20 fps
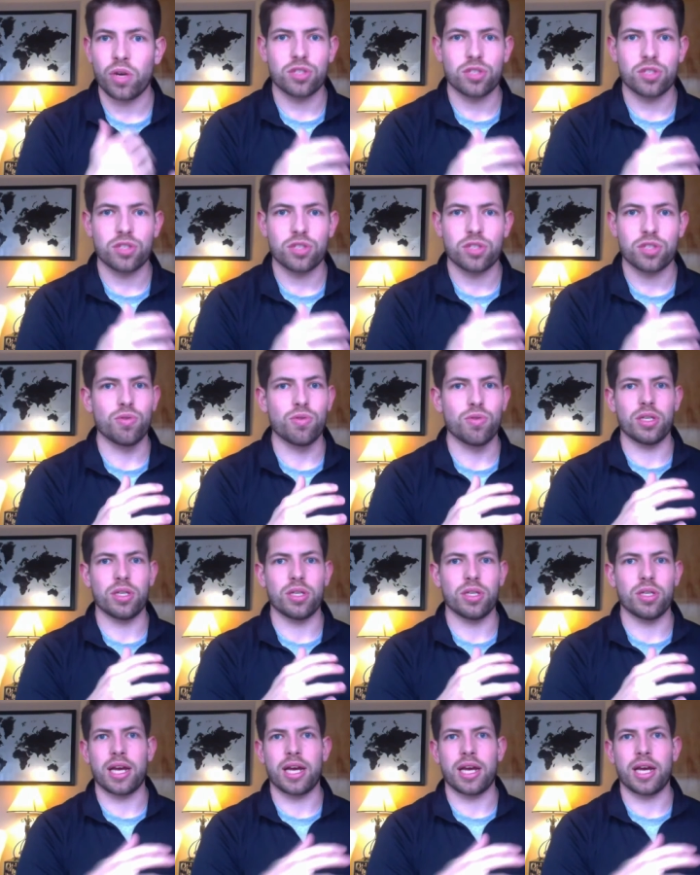that awkward
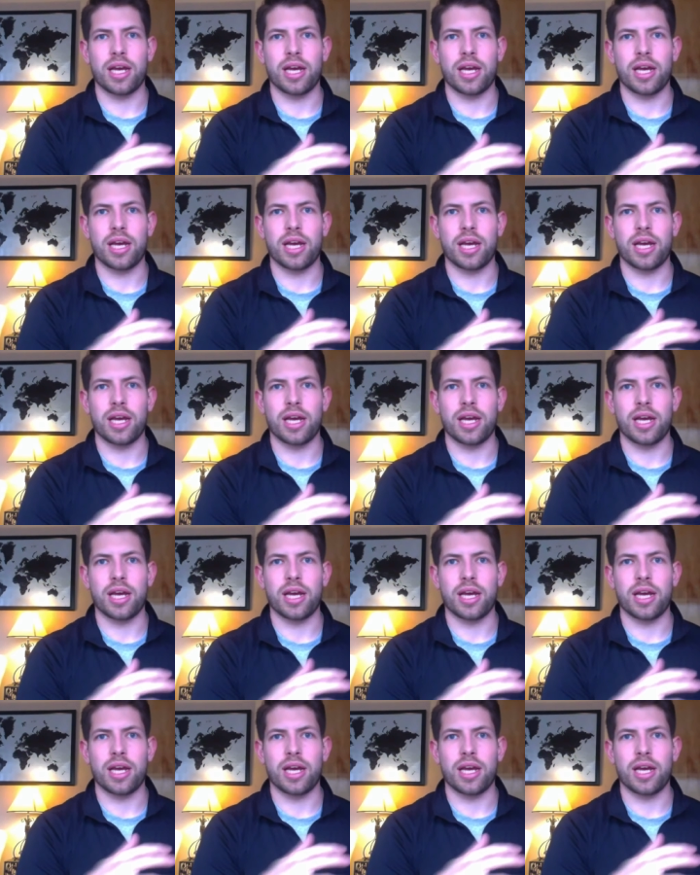moment like, wait, do we have a
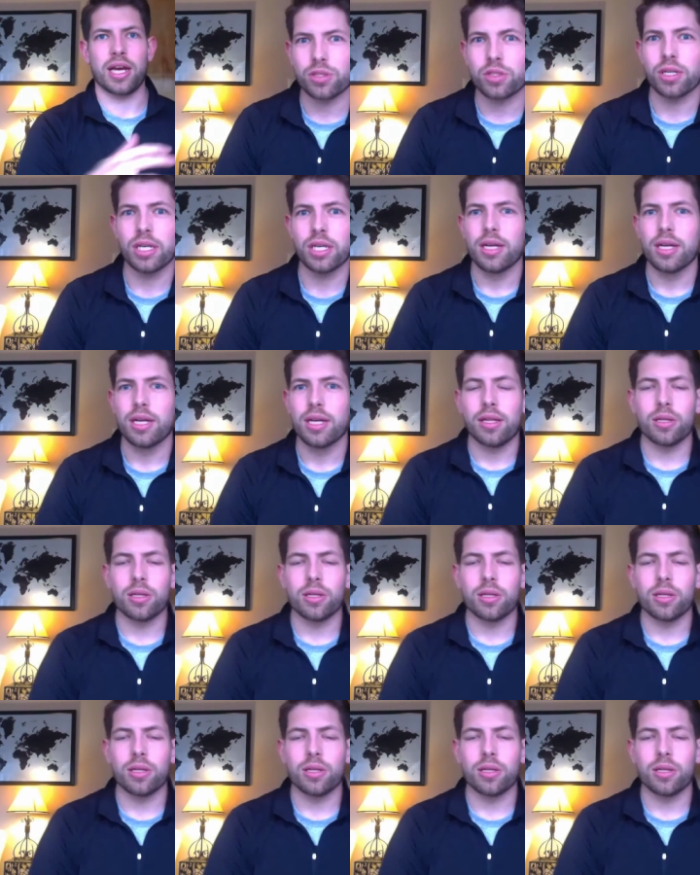Eucharistic minister?